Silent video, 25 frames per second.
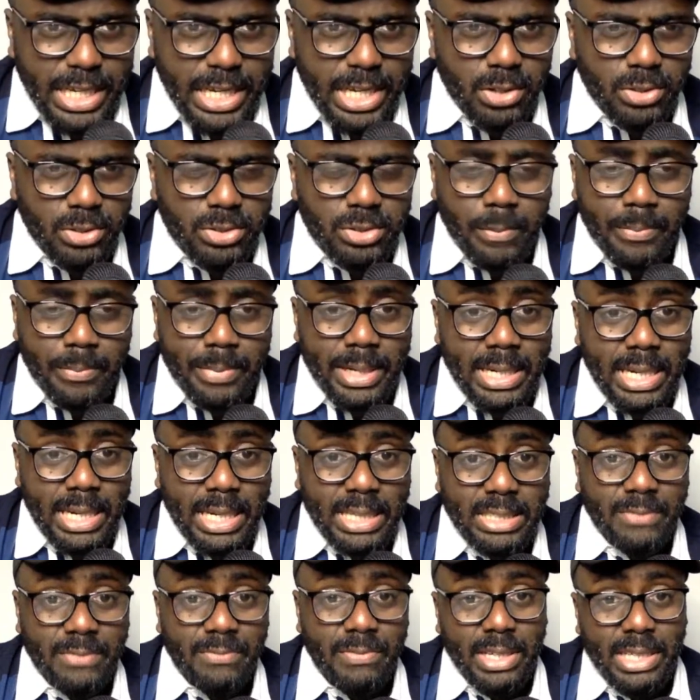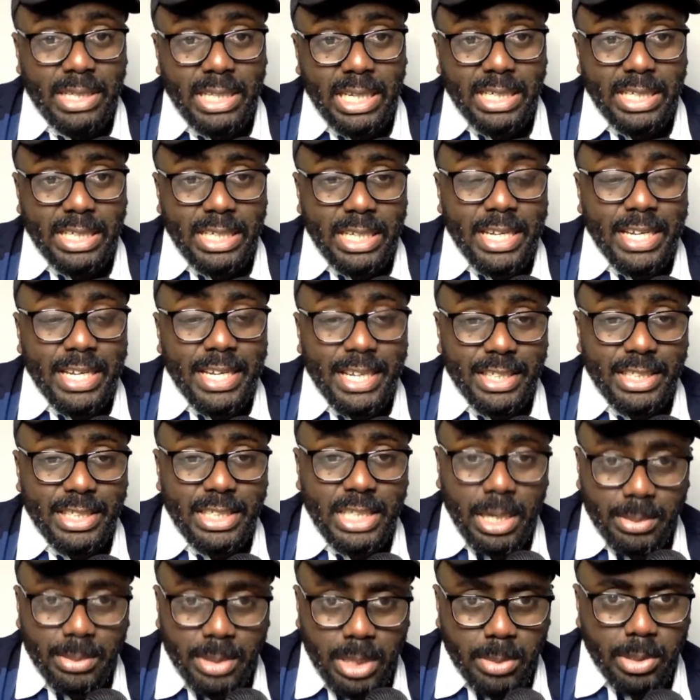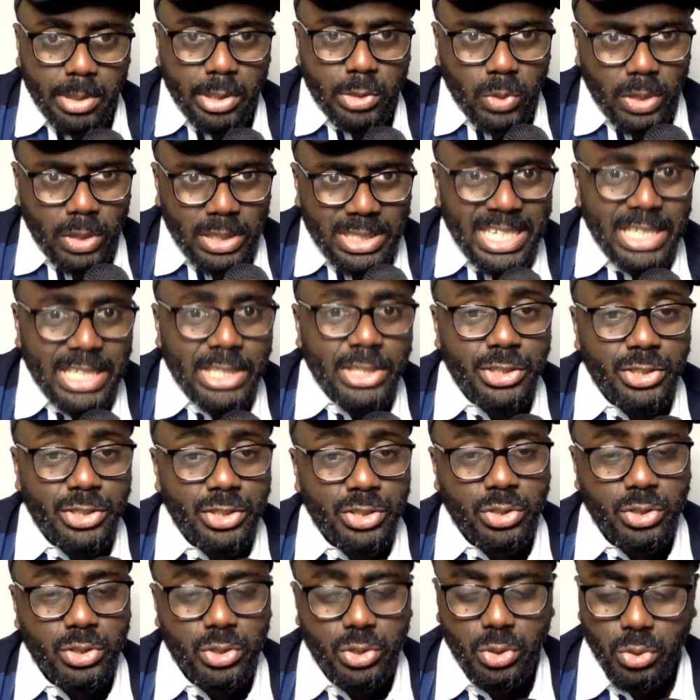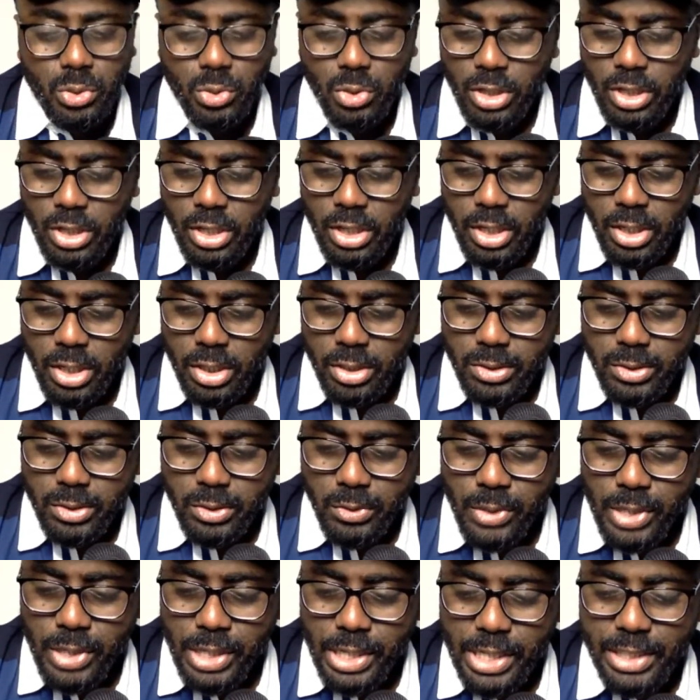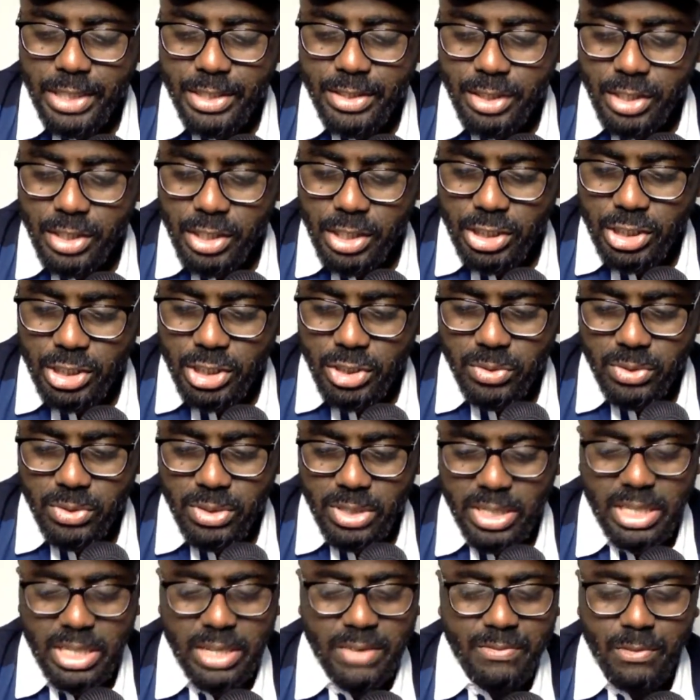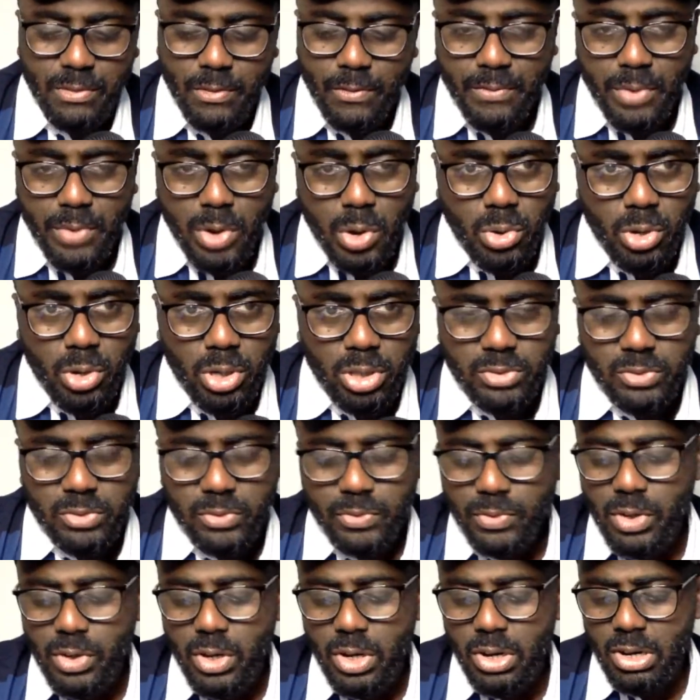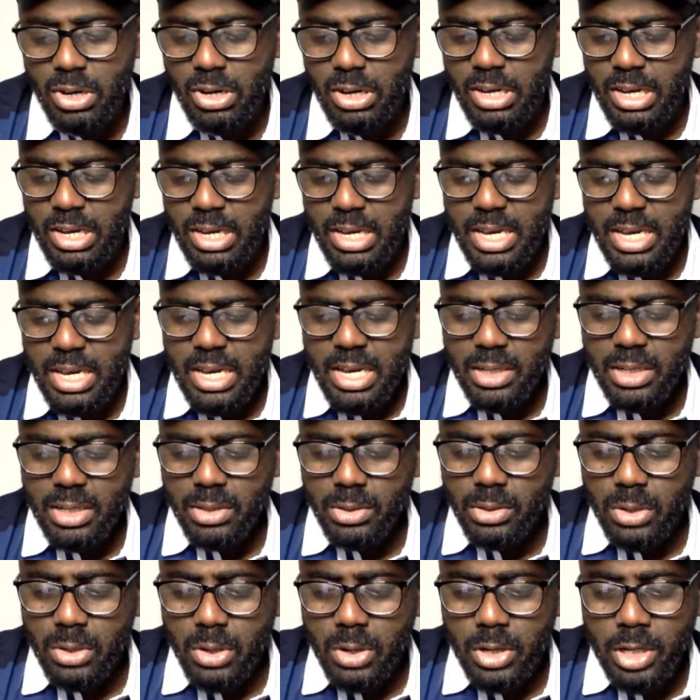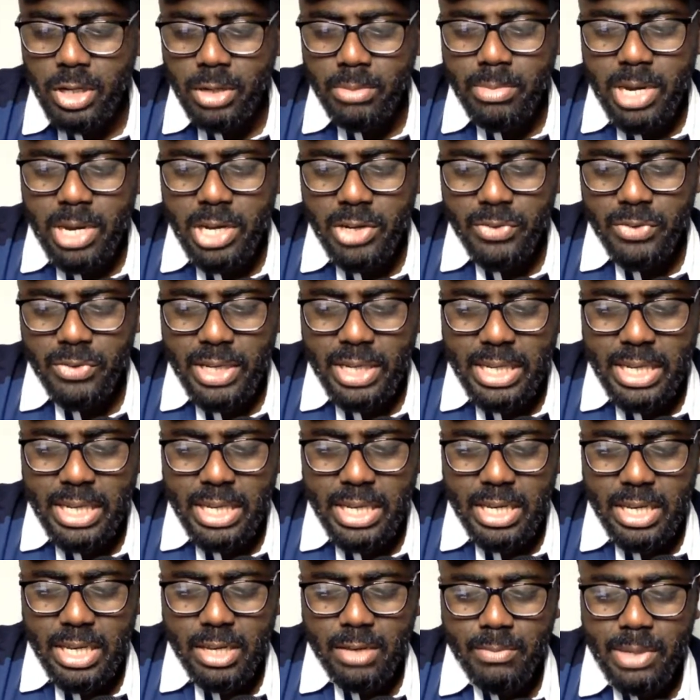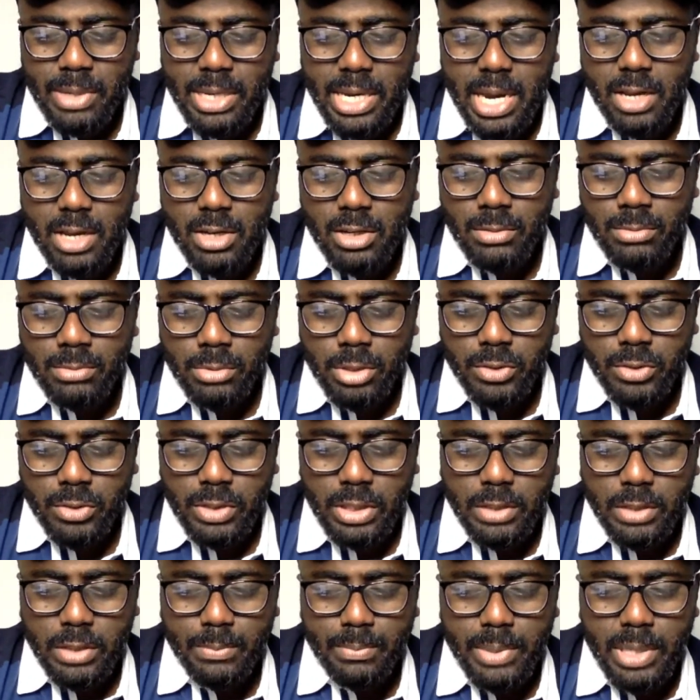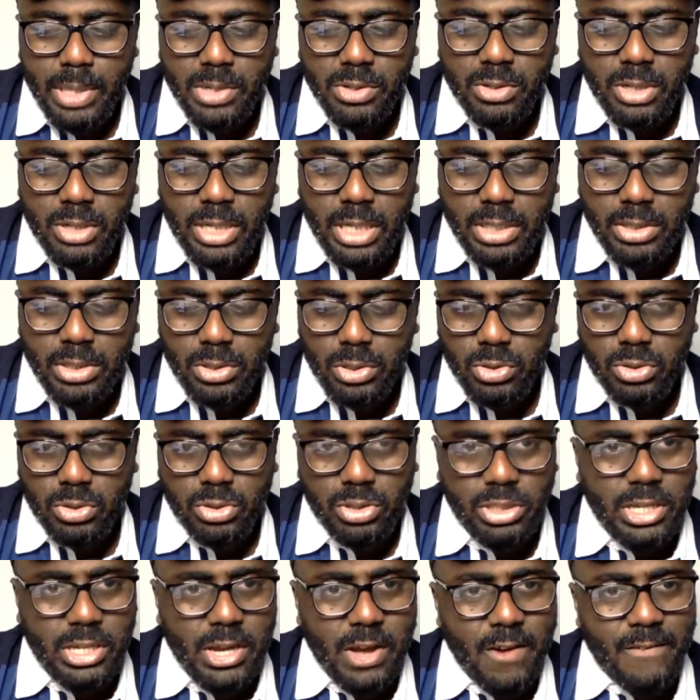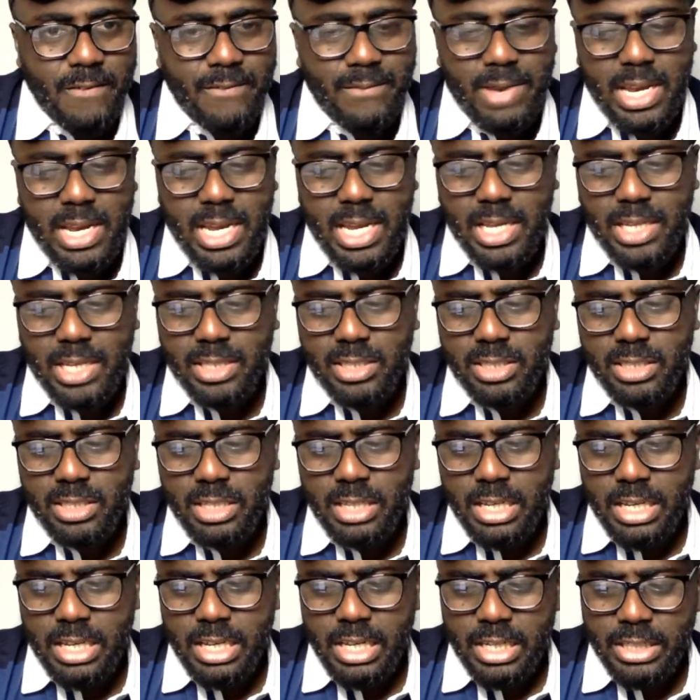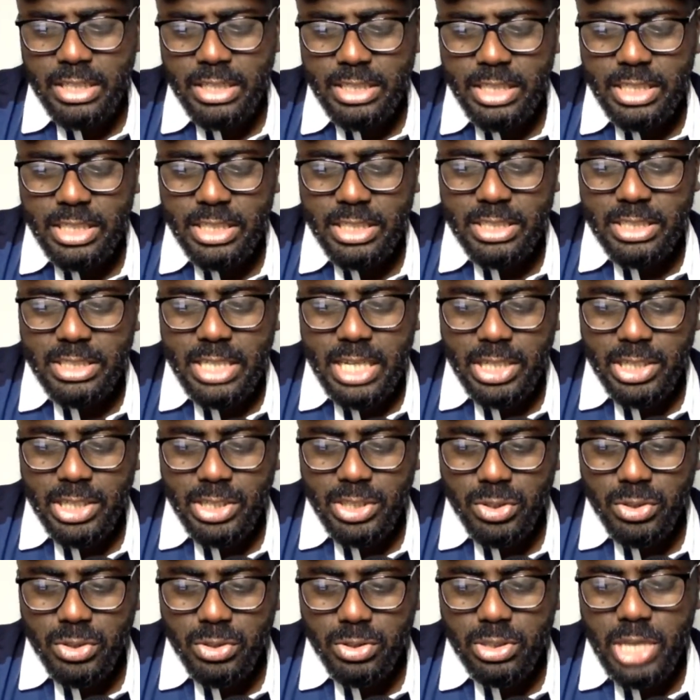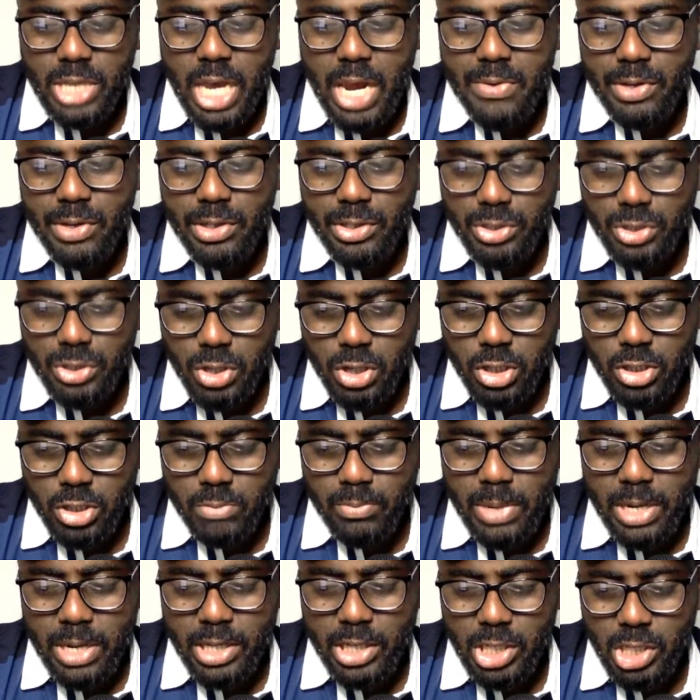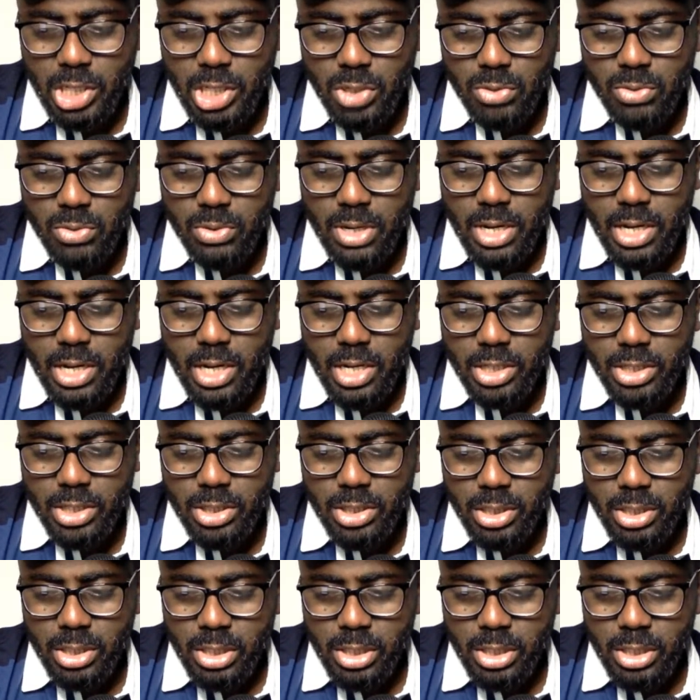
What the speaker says: something that has affected his game time as well, in addition to his injury. And then for forwards, we've got Noni Madueke, Mikhailo Modric, Pedro Neto, João Felix, Jadon Sancho, Tyreek George, McGill, and